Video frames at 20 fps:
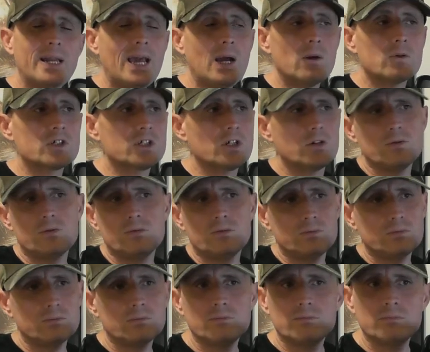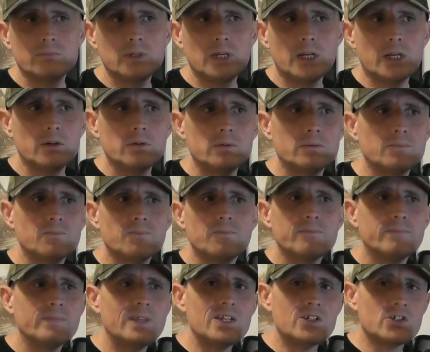now. So, you know,
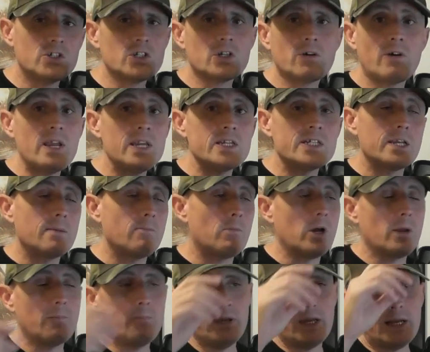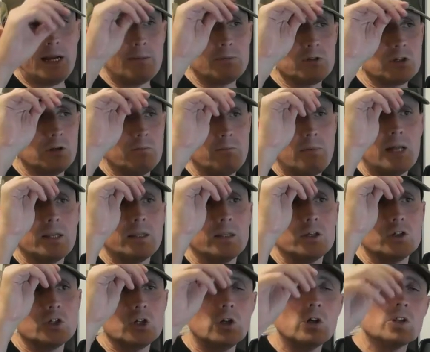it's just crazy, in my opinion. Absolute
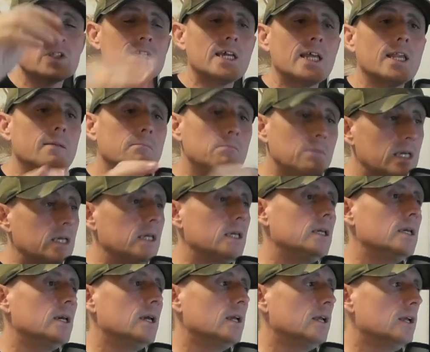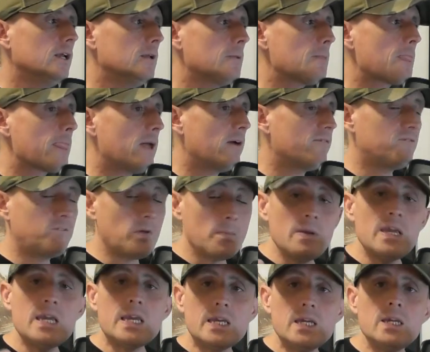madness. You're not telling me. For
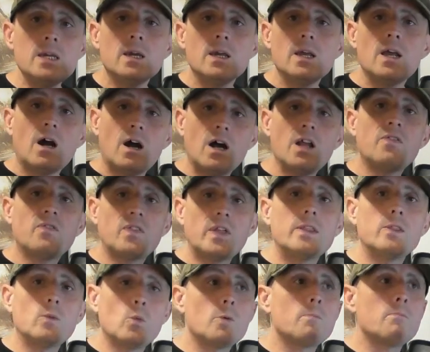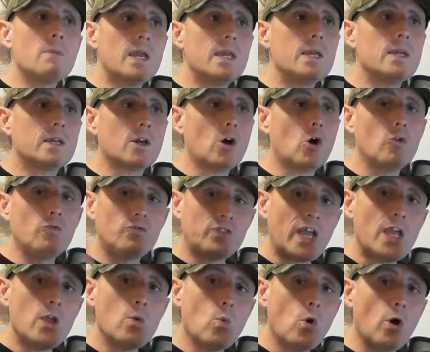me, I think that would make, on
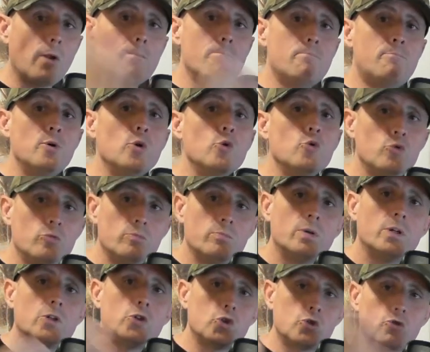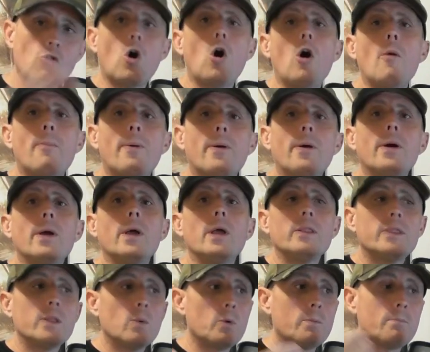day one, boom, drop, they